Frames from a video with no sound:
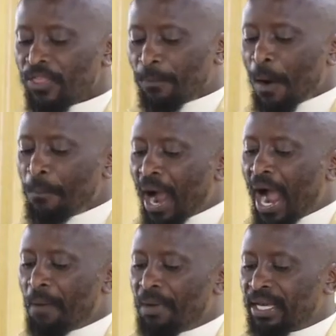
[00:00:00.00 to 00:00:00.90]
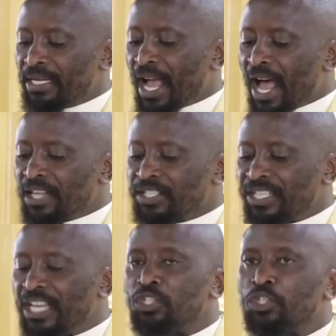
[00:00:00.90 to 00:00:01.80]
The Pope Urban asked
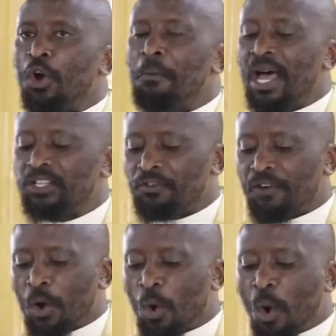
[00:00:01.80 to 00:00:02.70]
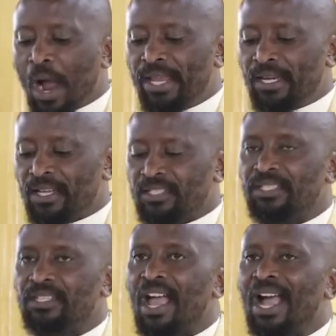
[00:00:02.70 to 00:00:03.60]
St. Thomas of
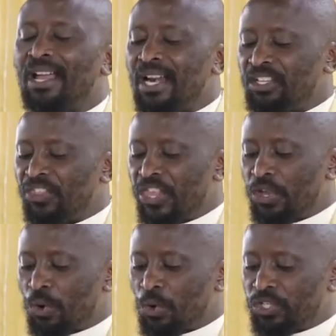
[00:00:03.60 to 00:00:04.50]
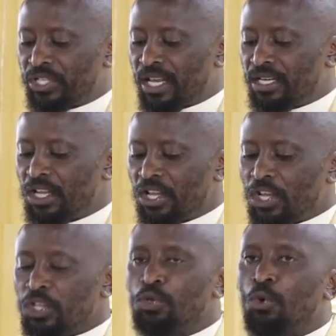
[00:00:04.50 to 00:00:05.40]
Aquinas, a great theologian,
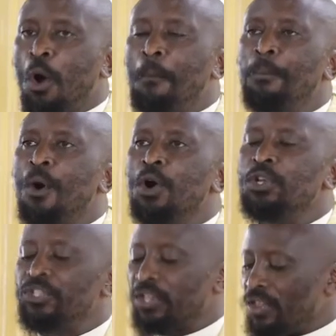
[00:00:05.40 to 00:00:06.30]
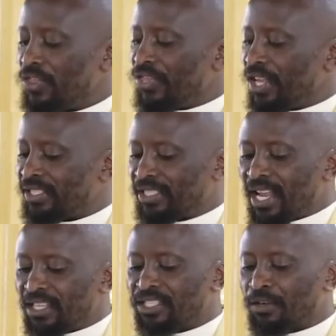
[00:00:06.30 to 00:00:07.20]
to compose the
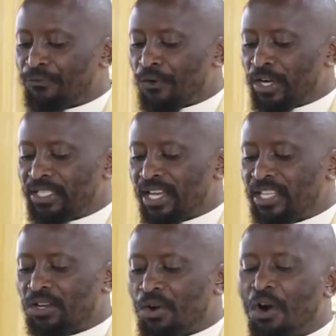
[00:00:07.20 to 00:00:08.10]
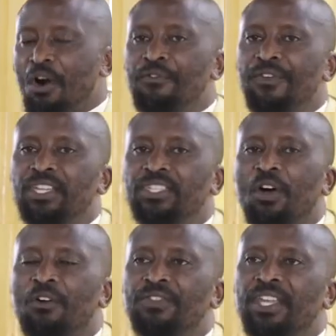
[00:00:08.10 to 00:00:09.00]
text for liturgical office
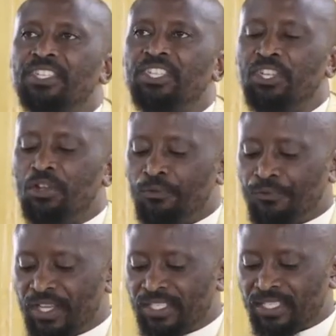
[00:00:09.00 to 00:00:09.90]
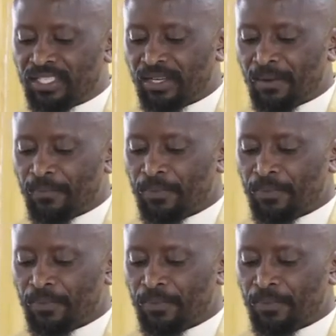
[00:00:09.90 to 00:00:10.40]
of this new feast.